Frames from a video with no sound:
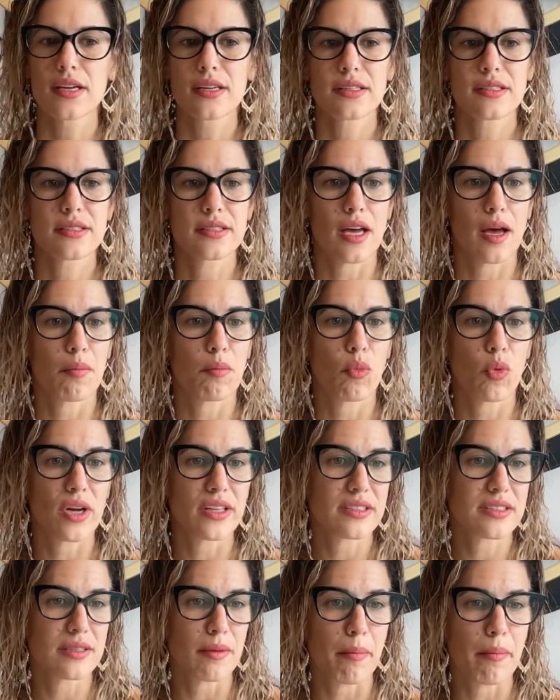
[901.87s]
some
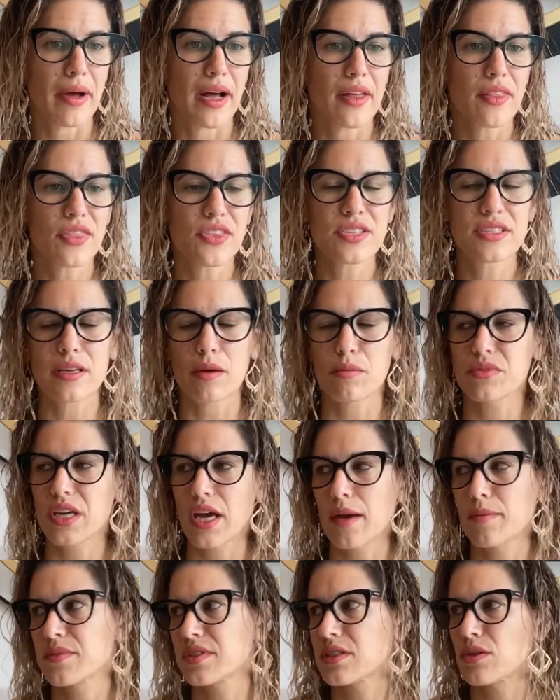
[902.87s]
once a month.
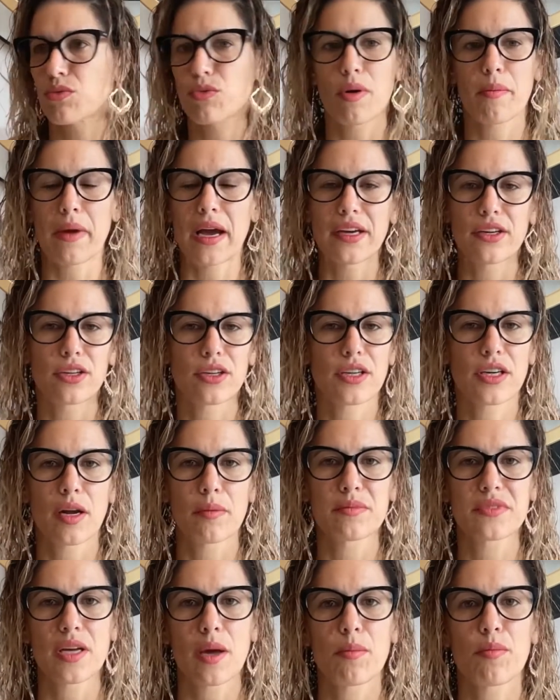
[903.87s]
Sometimes the reminder
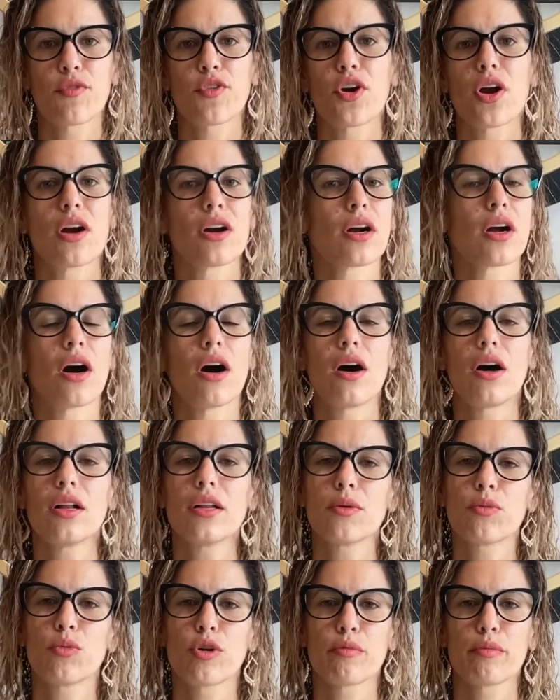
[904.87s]
comes up for our call
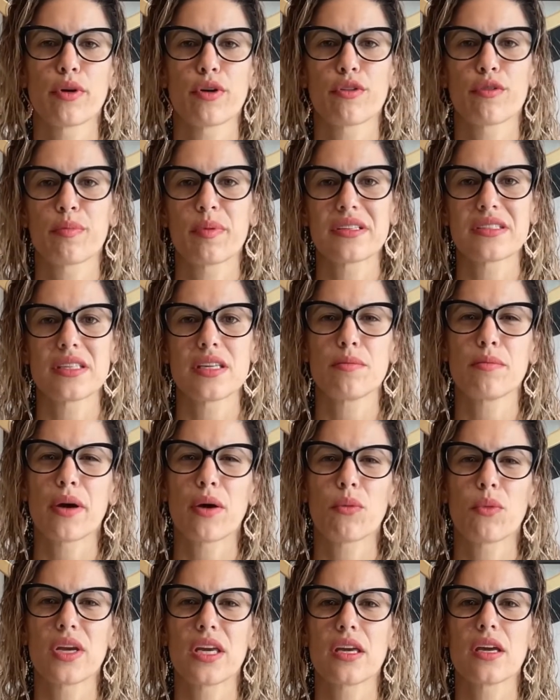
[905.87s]
and we're both busy,
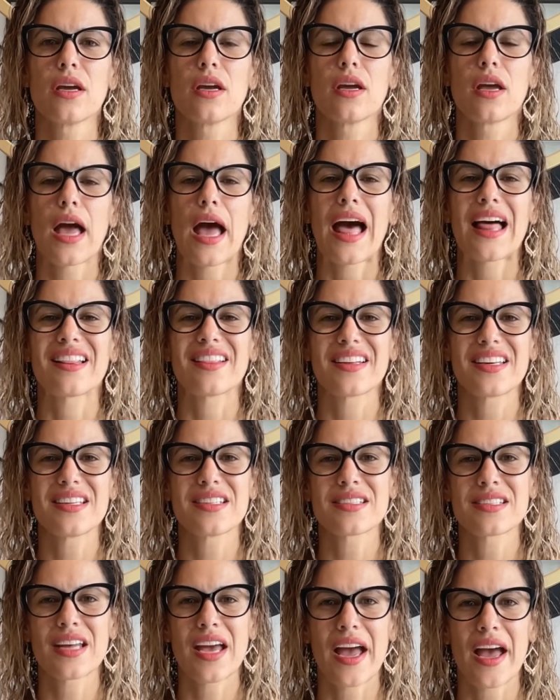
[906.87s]
but we at
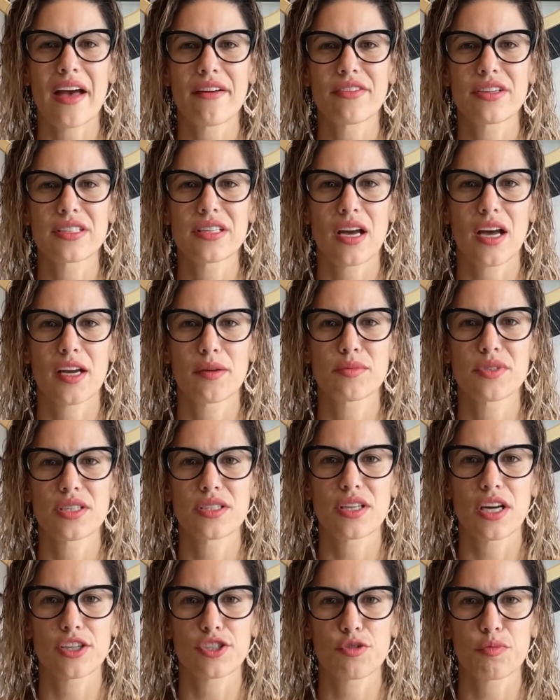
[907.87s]
least have a time to
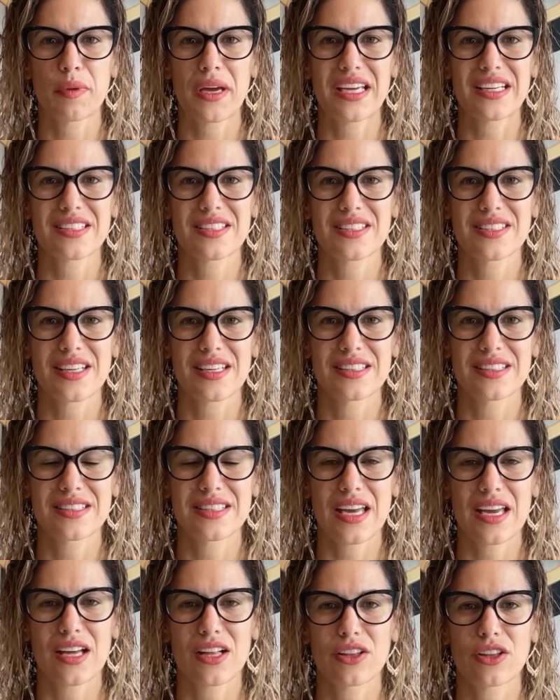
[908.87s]
touch base and
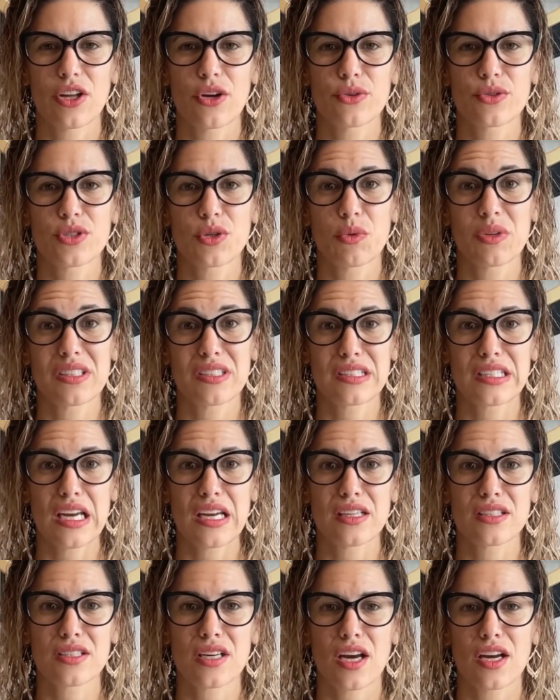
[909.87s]
say hello so we stay
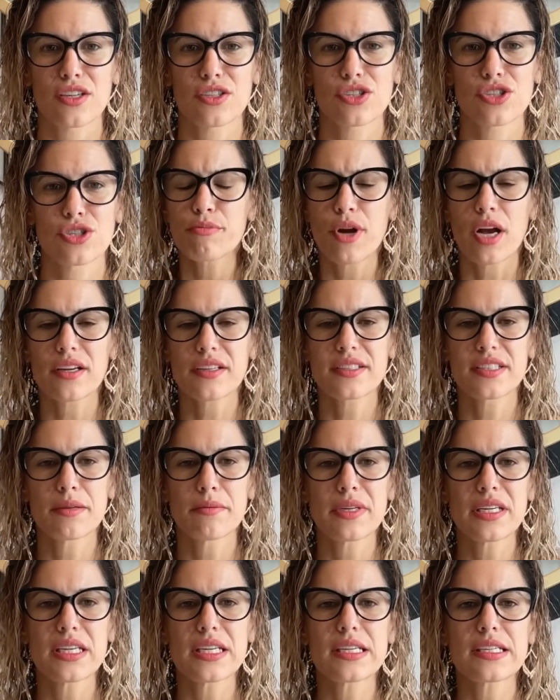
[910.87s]
in touch.
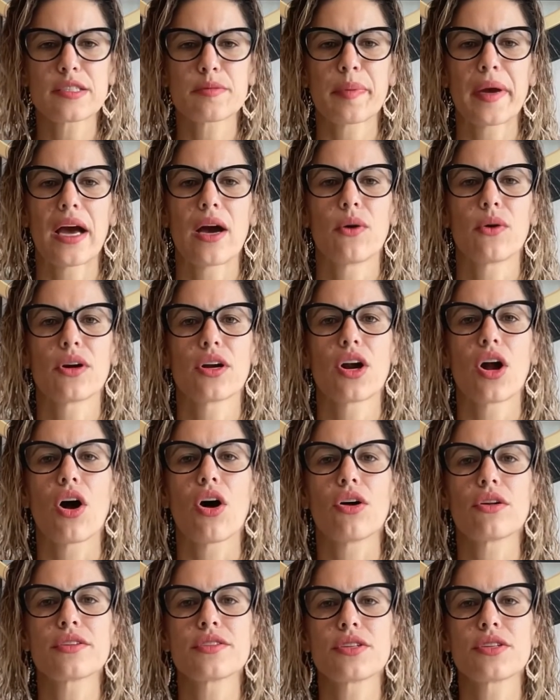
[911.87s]
Proximity is power
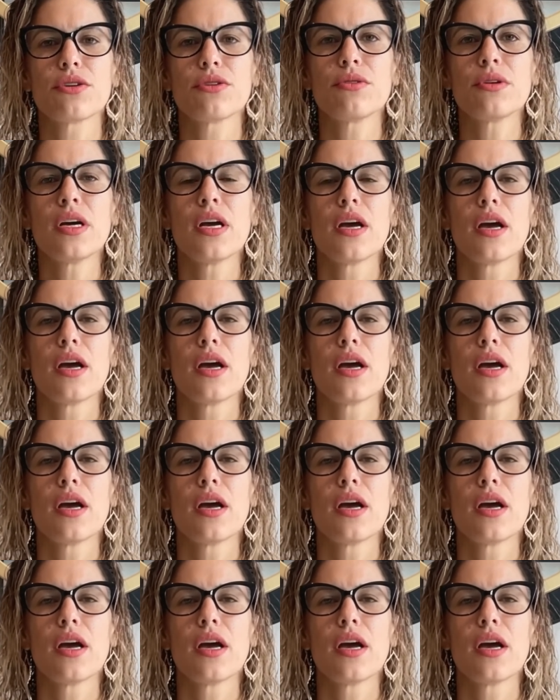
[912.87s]
also